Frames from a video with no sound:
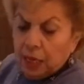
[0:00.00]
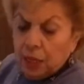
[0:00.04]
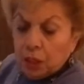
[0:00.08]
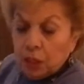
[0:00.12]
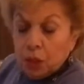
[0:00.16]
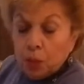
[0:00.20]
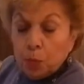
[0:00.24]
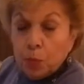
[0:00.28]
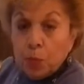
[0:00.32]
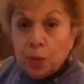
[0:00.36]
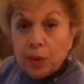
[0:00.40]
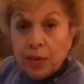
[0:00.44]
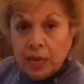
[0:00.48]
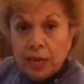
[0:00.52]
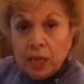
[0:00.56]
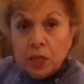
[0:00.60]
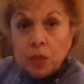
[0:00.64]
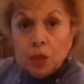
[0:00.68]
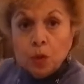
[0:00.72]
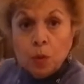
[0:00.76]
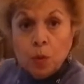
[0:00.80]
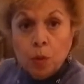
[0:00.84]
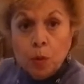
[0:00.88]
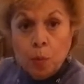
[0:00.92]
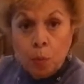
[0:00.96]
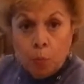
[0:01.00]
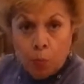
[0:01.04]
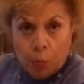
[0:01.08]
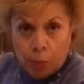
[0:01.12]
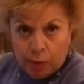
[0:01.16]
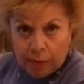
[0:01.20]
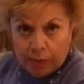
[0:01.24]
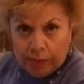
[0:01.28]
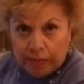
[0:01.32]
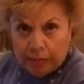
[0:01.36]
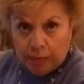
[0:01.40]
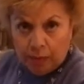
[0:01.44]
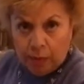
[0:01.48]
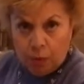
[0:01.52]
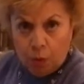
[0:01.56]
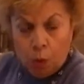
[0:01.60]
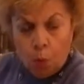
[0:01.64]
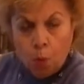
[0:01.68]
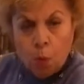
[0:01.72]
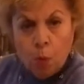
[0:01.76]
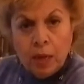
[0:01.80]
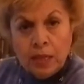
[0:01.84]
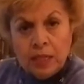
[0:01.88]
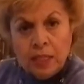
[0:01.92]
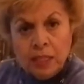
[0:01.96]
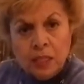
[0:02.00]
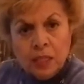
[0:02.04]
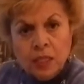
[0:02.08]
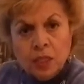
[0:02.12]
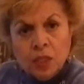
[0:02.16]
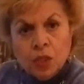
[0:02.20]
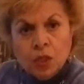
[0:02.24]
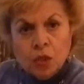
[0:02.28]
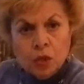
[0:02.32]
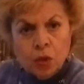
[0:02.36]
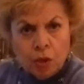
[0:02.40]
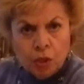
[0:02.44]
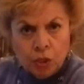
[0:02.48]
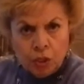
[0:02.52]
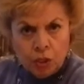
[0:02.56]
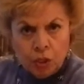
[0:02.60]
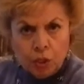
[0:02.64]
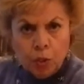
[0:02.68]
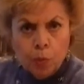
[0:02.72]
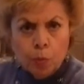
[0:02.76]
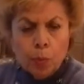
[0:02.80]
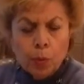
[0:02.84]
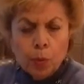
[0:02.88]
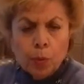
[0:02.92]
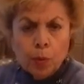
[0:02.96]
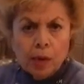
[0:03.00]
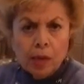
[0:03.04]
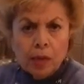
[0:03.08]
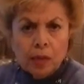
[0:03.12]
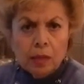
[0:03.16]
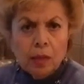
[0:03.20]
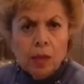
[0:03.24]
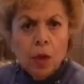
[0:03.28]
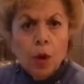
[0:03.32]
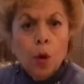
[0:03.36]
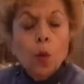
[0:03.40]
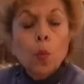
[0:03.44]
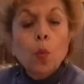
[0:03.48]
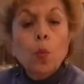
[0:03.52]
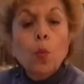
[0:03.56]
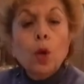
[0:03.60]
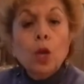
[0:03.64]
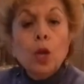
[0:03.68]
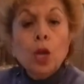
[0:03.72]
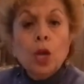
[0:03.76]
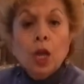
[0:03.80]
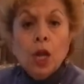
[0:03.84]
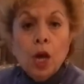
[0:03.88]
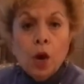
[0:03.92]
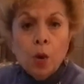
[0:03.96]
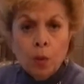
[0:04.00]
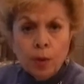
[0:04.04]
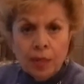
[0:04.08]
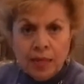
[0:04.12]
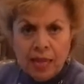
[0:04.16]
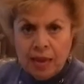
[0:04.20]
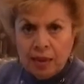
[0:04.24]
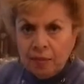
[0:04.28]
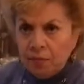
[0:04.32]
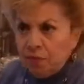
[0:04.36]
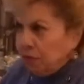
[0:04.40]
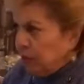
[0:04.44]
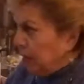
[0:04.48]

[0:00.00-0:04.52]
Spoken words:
to bring it to a boil. Once it starts to boil, we'll lower that